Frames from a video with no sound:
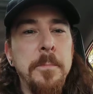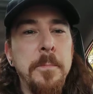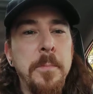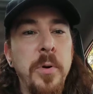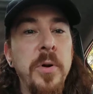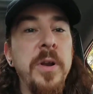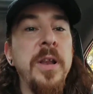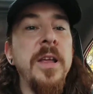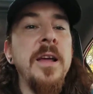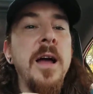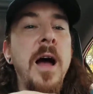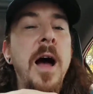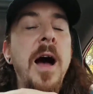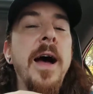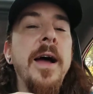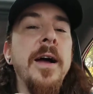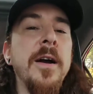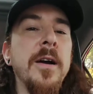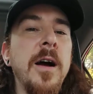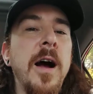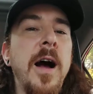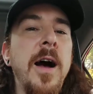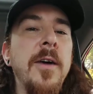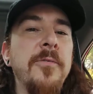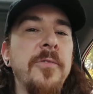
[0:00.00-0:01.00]
putting
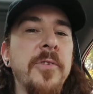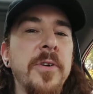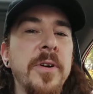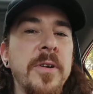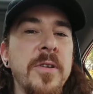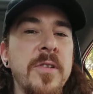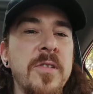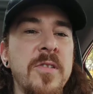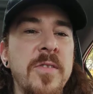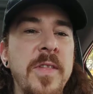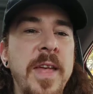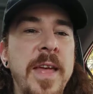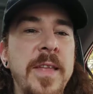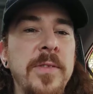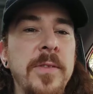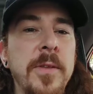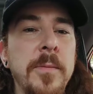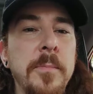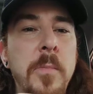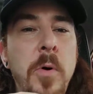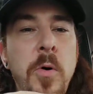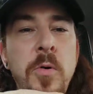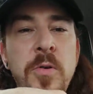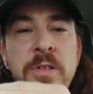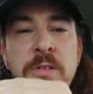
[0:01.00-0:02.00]
higher offers than the
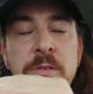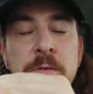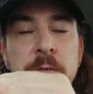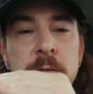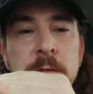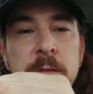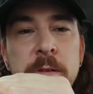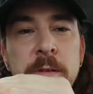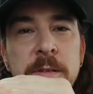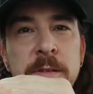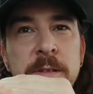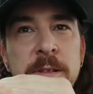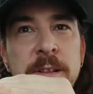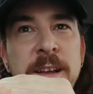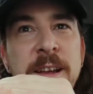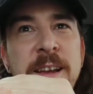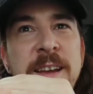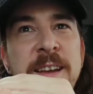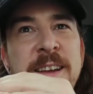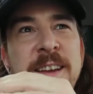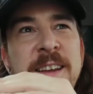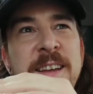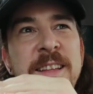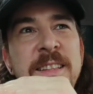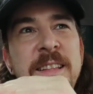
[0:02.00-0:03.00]
most.
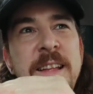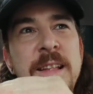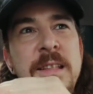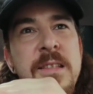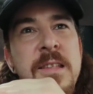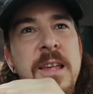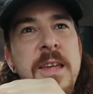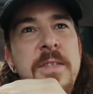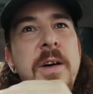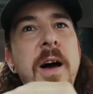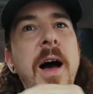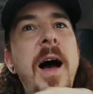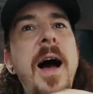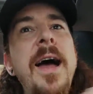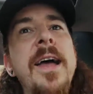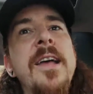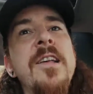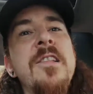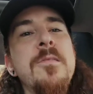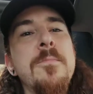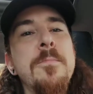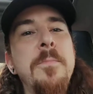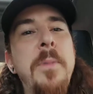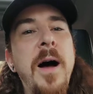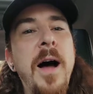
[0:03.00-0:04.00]
Let's say the
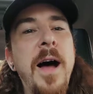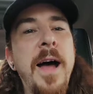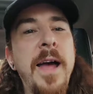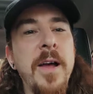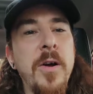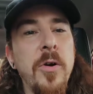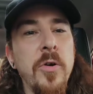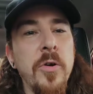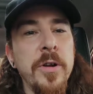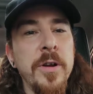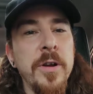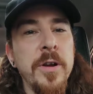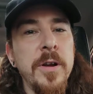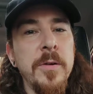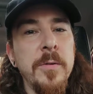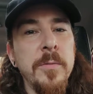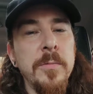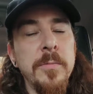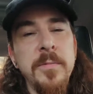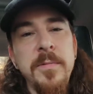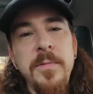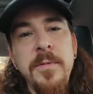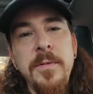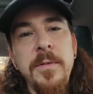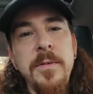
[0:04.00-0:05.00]
highest buy order
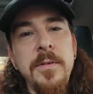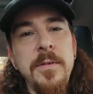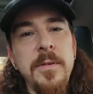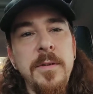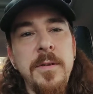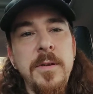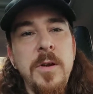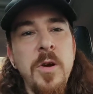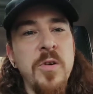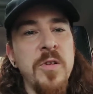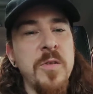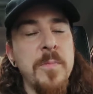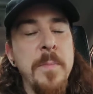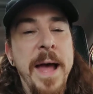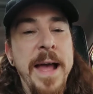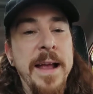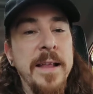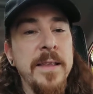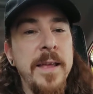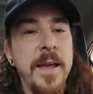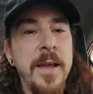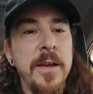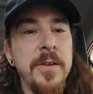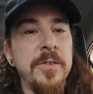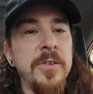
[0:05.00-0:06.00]
goes back
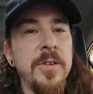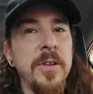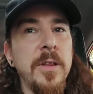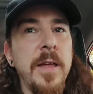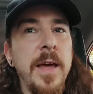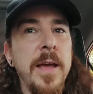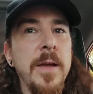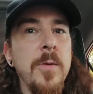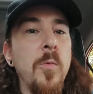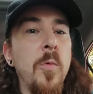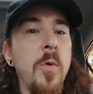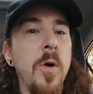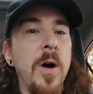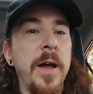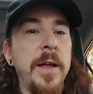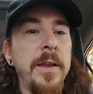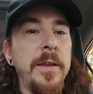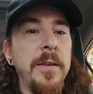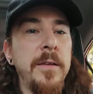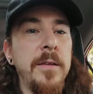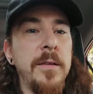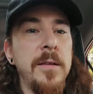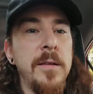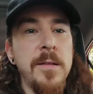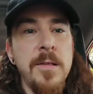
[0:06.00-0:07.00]
down to like
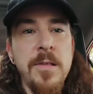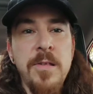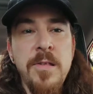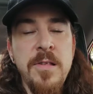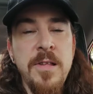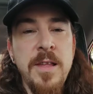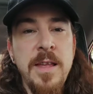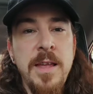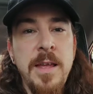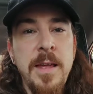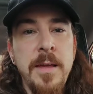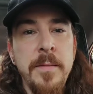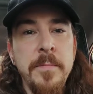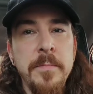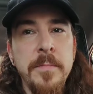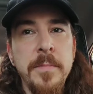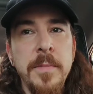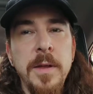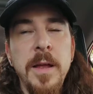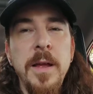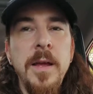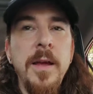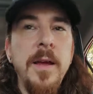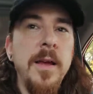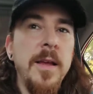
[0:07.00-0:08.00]
1 Steem.
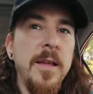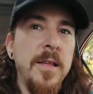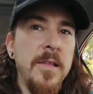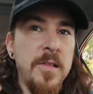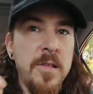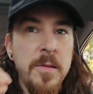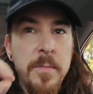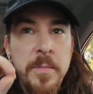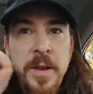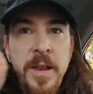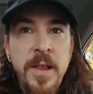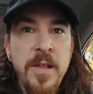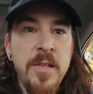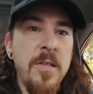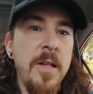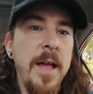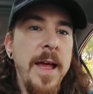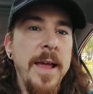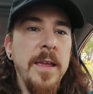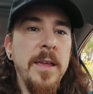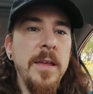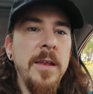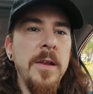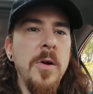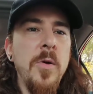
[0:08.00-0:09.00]
Somebody's
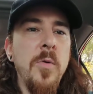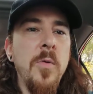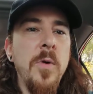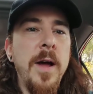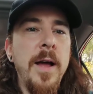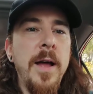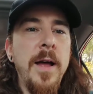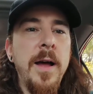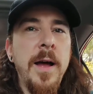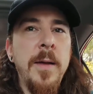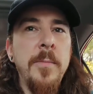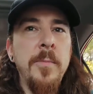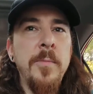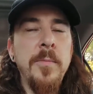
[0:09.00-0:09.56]
like, you know what,